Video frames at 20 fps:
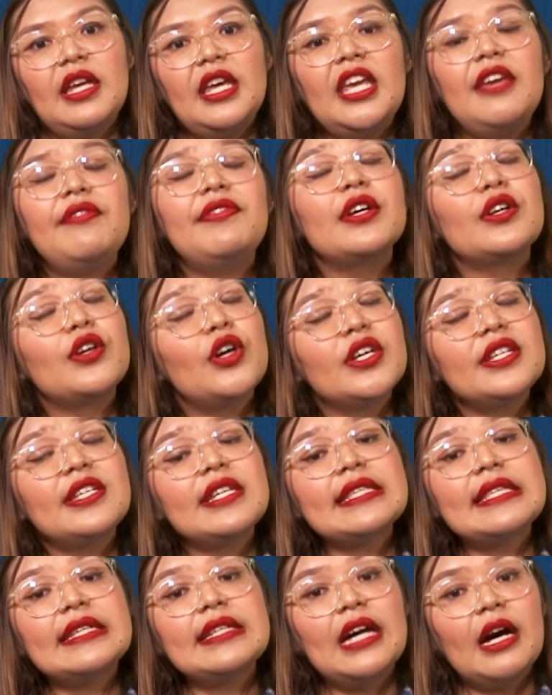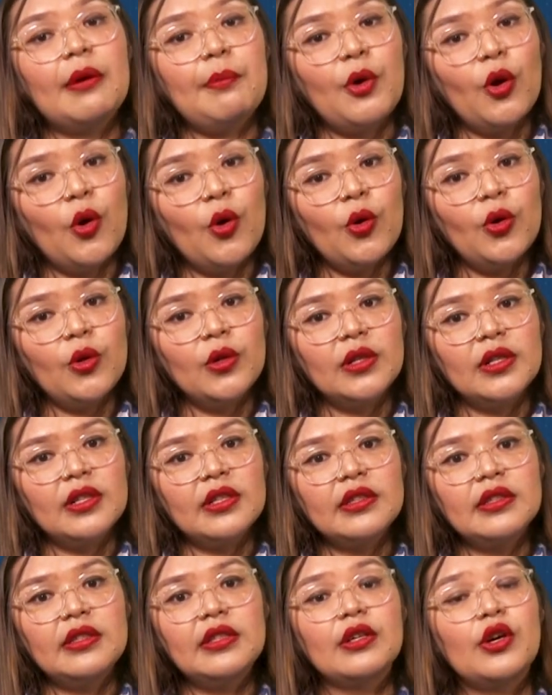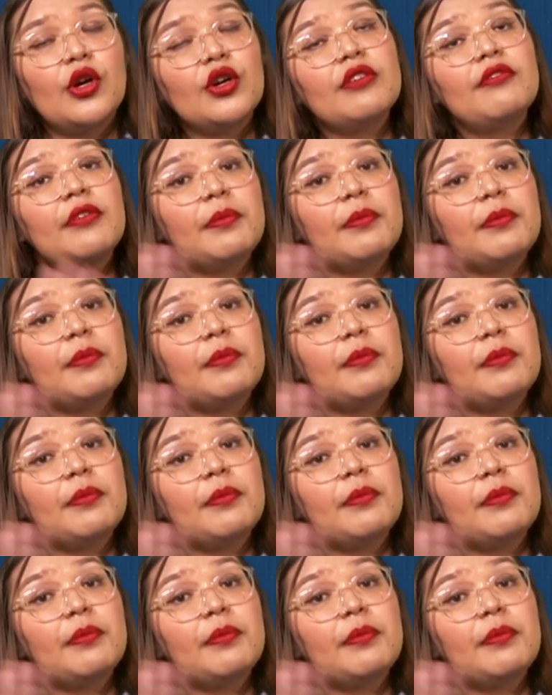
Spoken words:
If the court doesn't uphold the Court